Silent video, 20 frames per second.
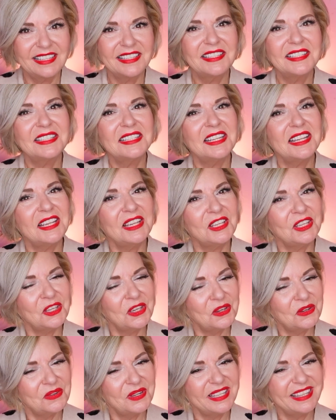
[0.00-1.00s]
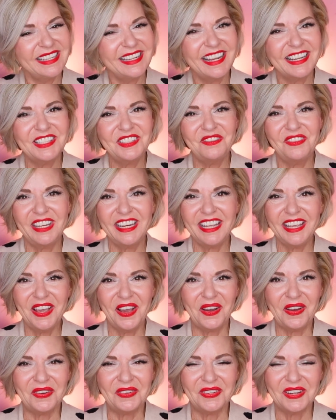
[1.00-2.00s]
see you in the next
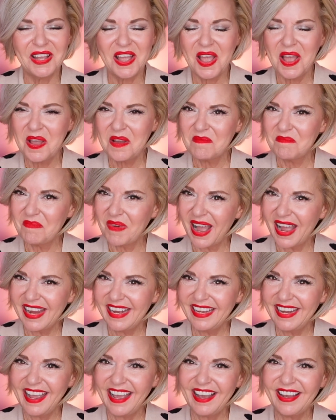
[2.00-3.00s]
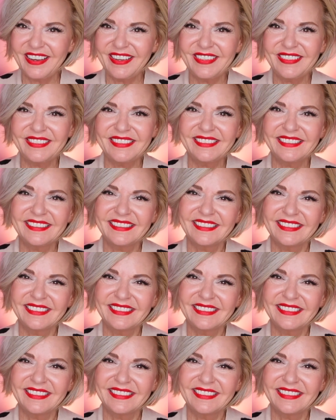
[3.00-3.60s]
video. Bye now.